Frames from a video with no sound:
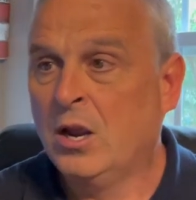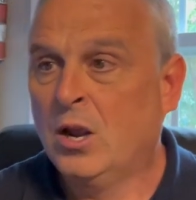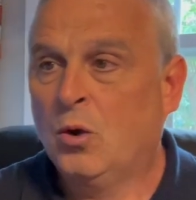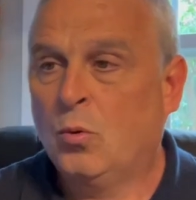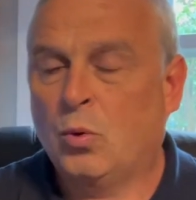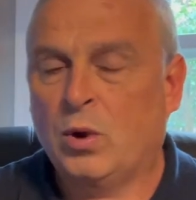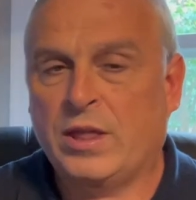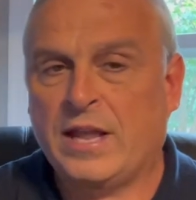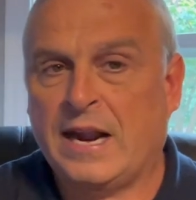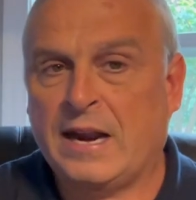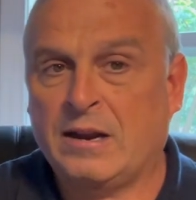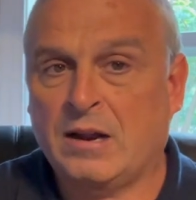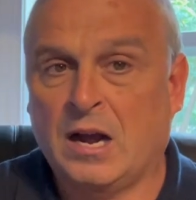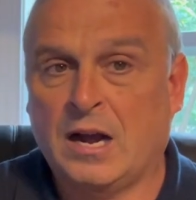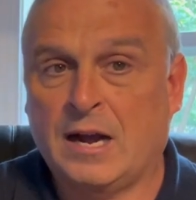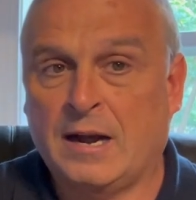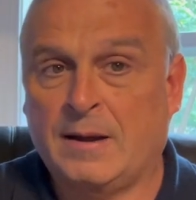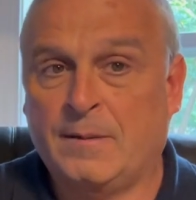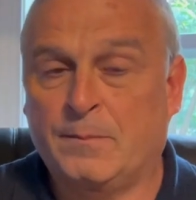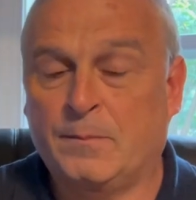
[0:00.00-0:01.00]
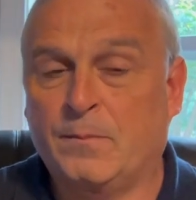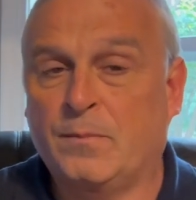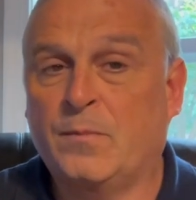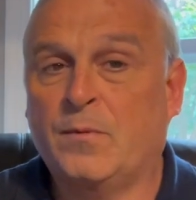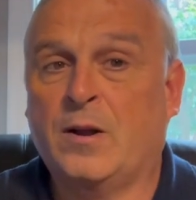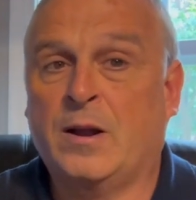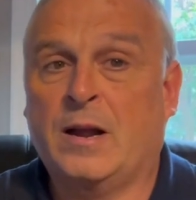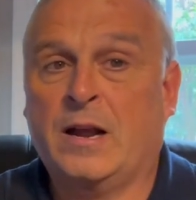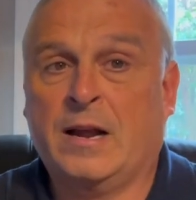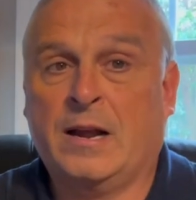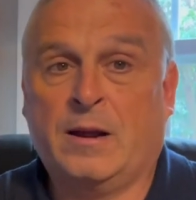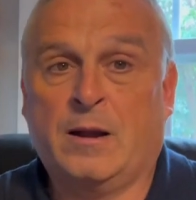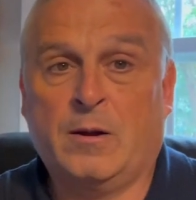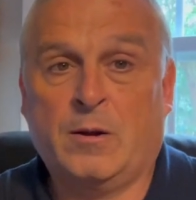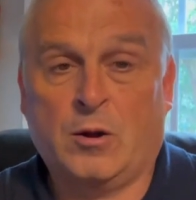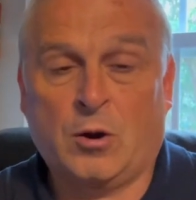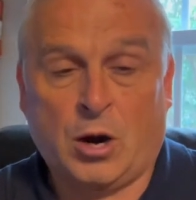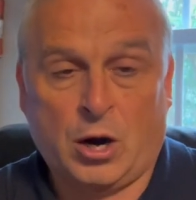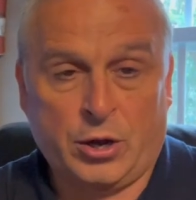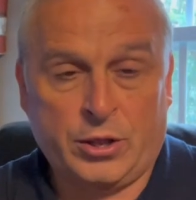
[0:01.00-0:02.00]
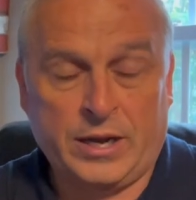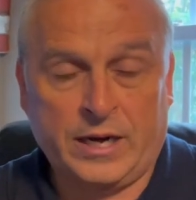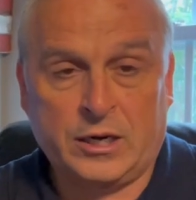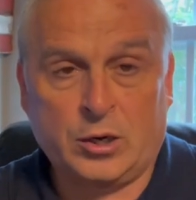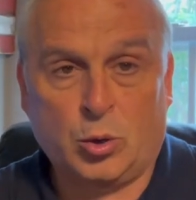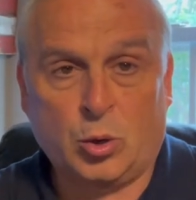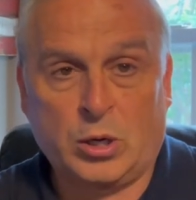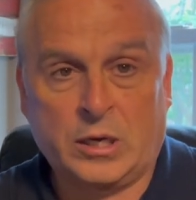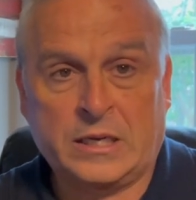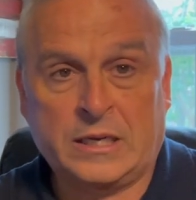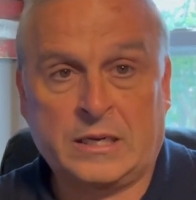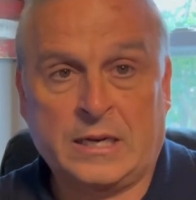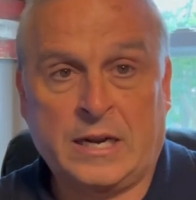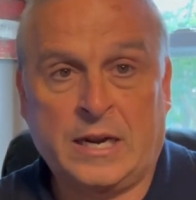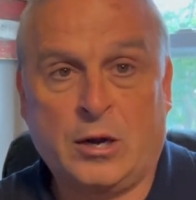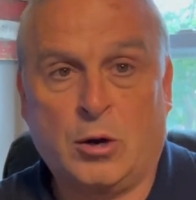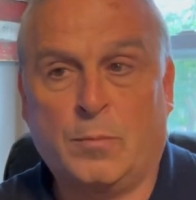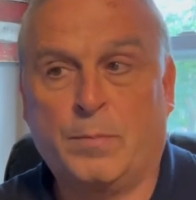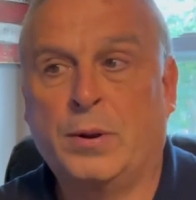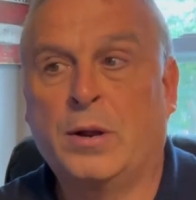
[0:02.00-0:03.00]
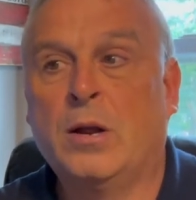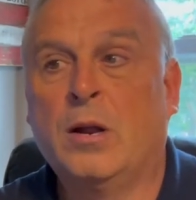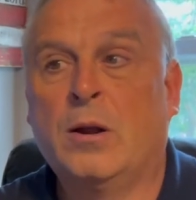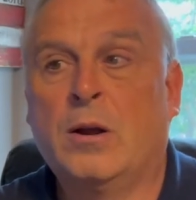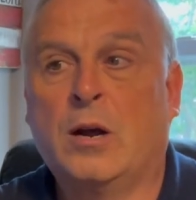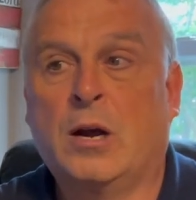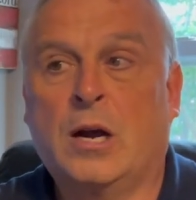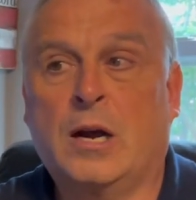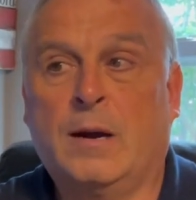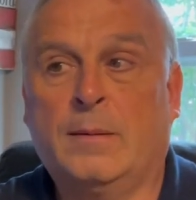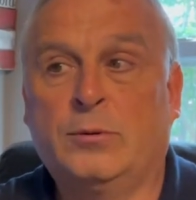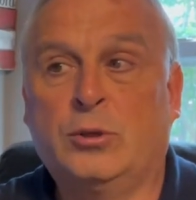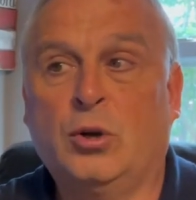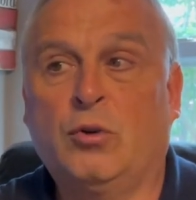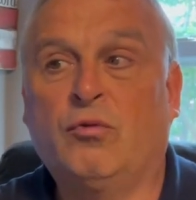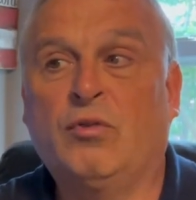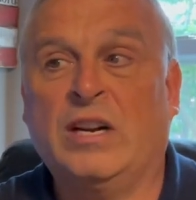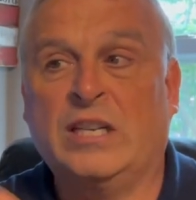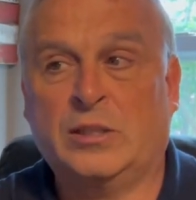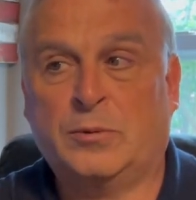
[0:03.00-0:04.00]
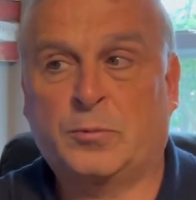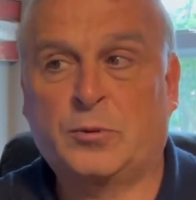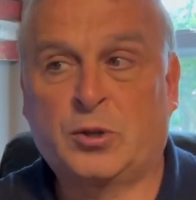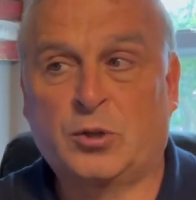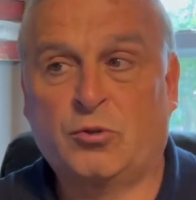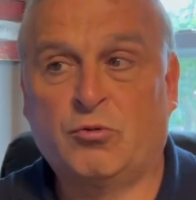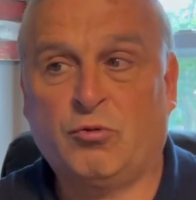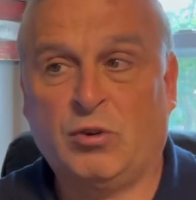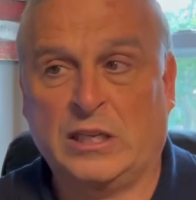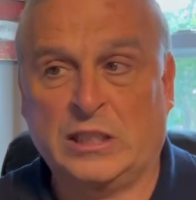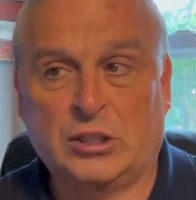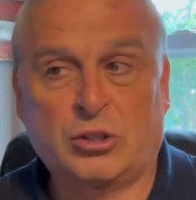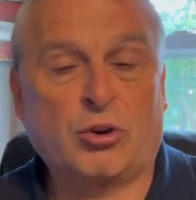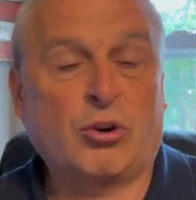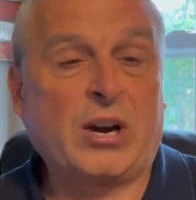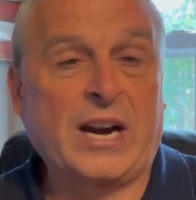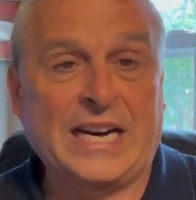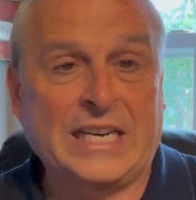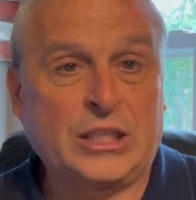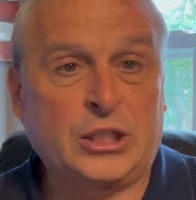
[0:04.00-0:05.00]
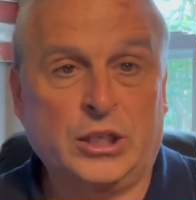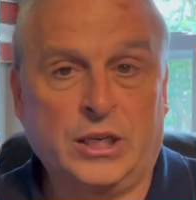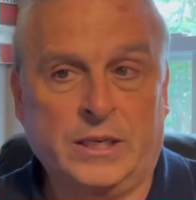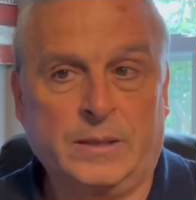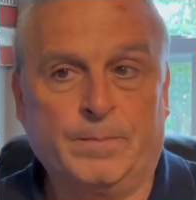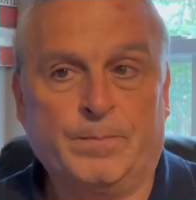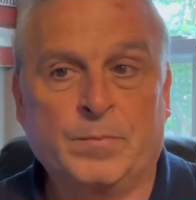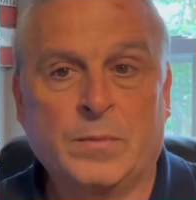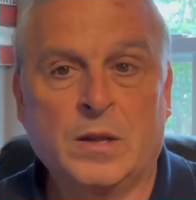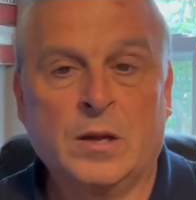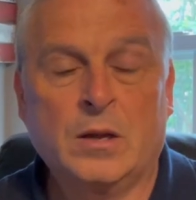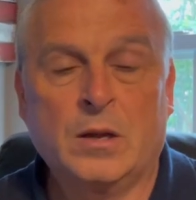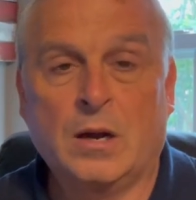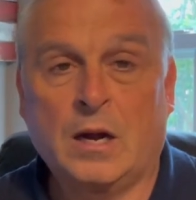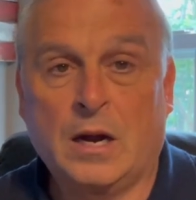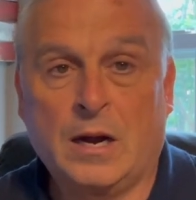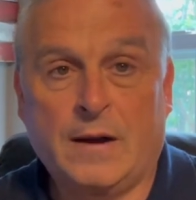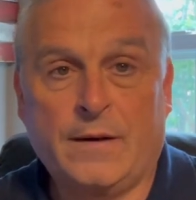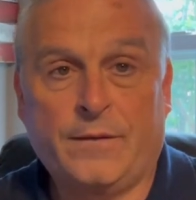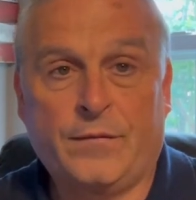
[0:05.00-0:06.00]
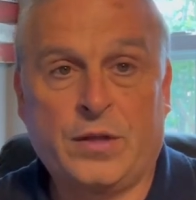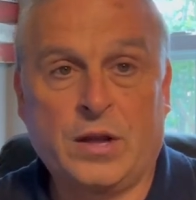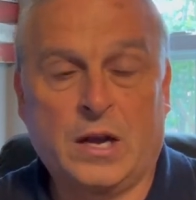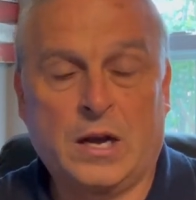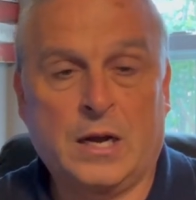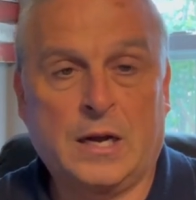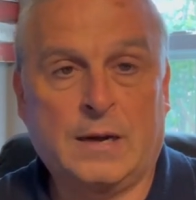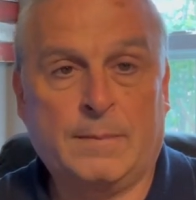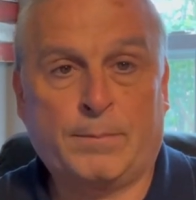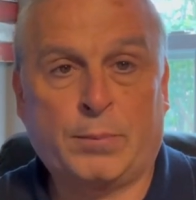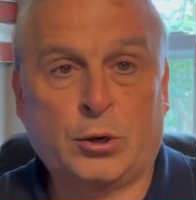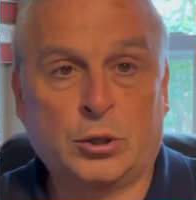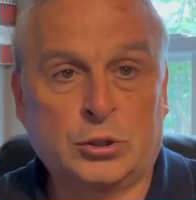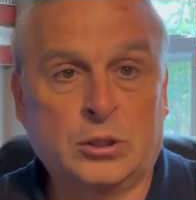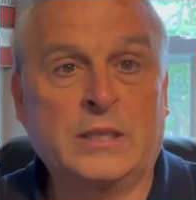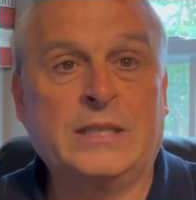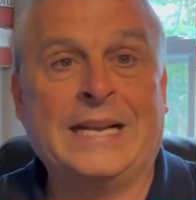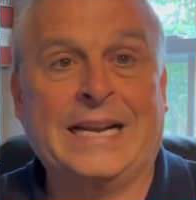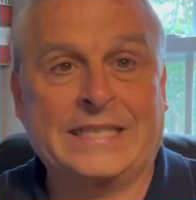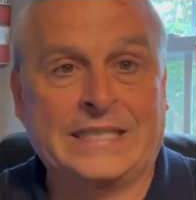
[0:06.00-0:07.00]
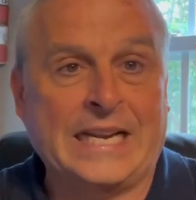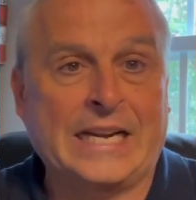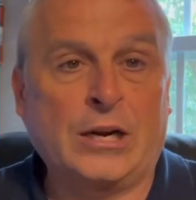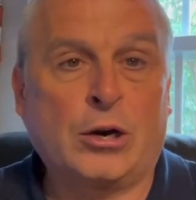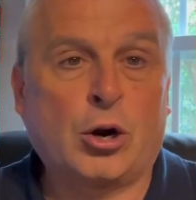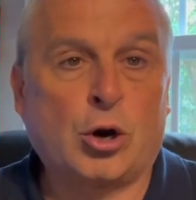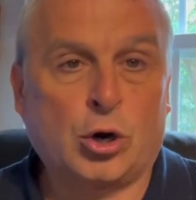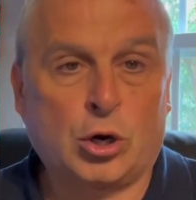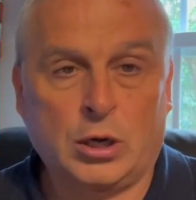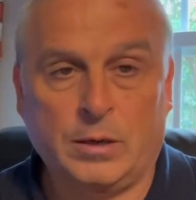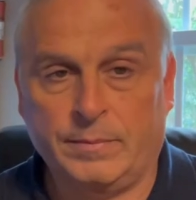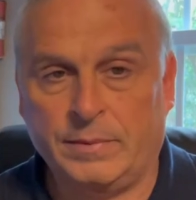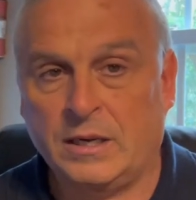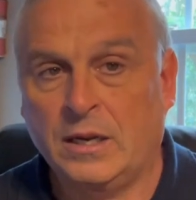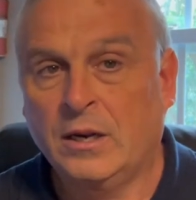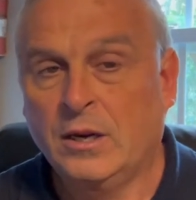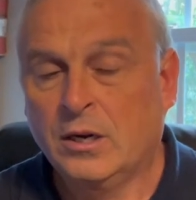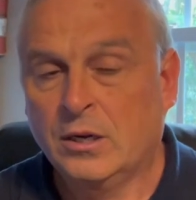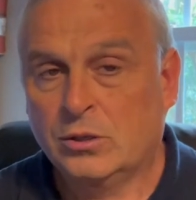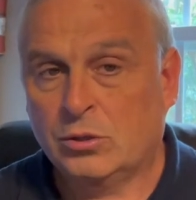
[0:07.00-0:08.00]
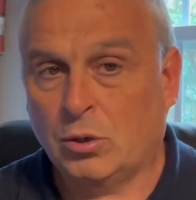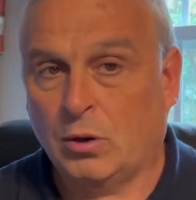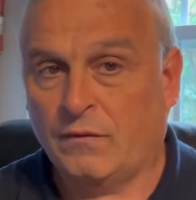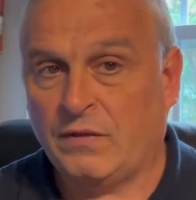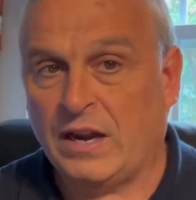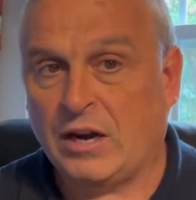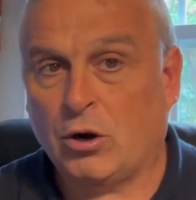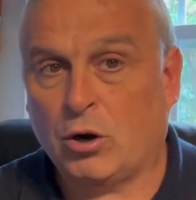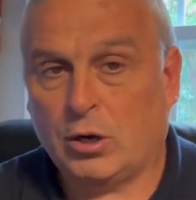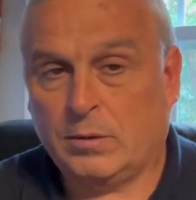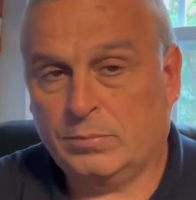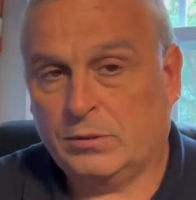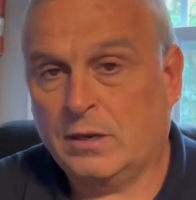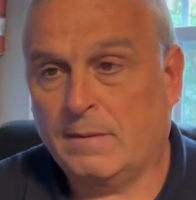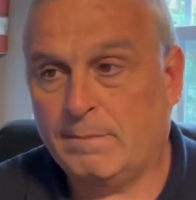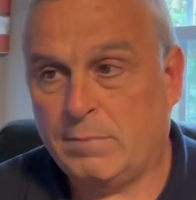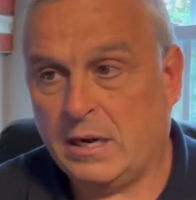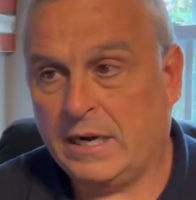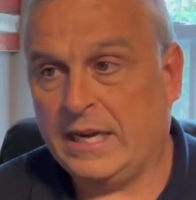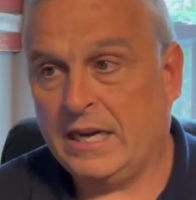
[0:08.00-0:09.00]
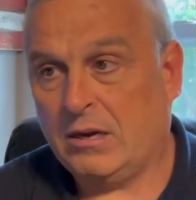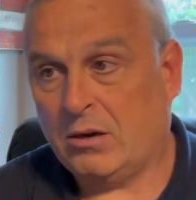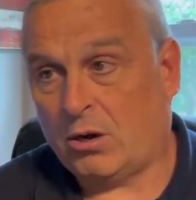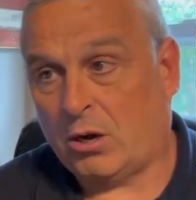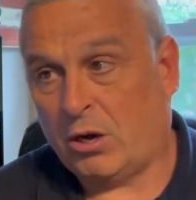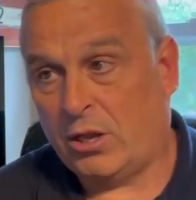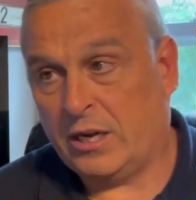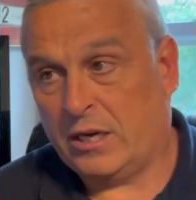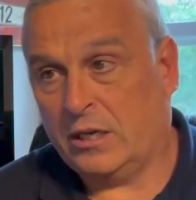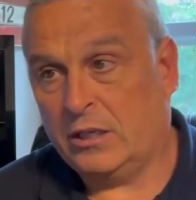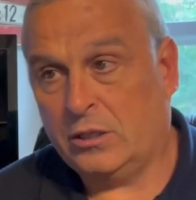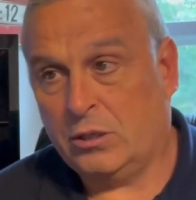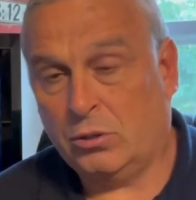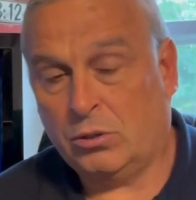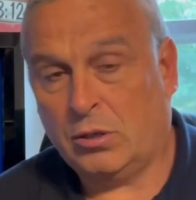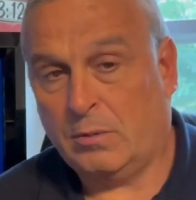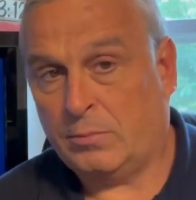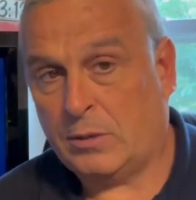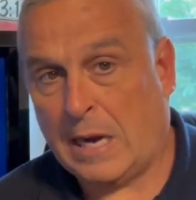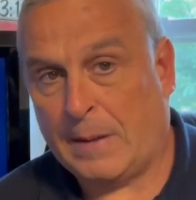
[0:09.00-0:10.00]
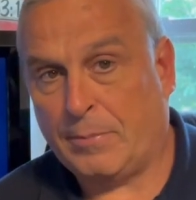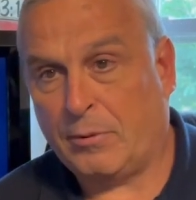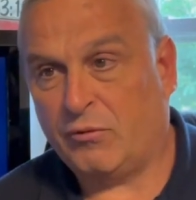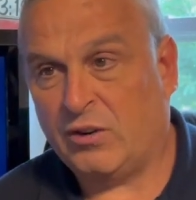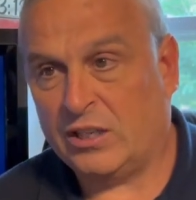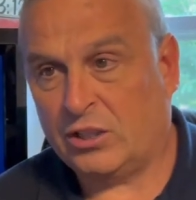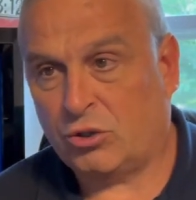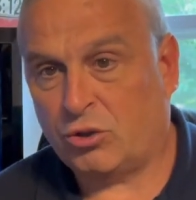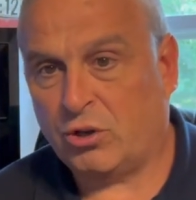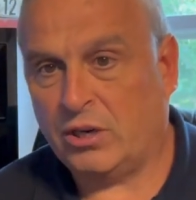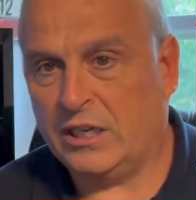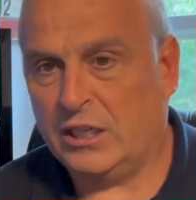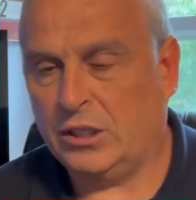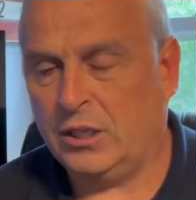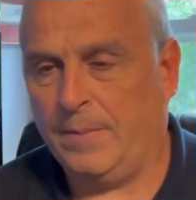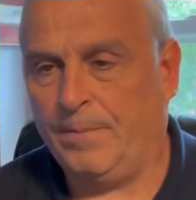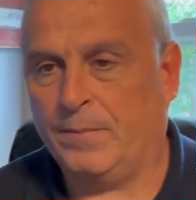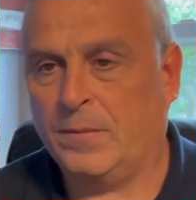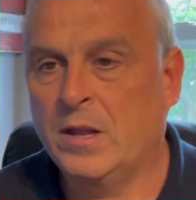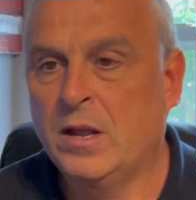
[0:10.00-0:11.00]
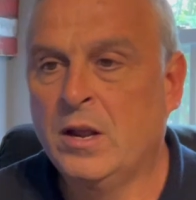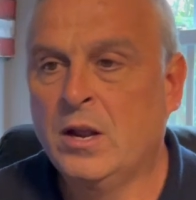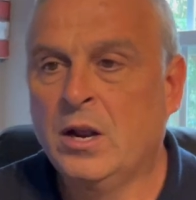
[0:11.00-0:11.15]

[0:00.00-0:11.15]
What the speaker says: Will they are they going to help do restoration of the person that they harmed? So if they harm somebody, are they going to do some type of restoration?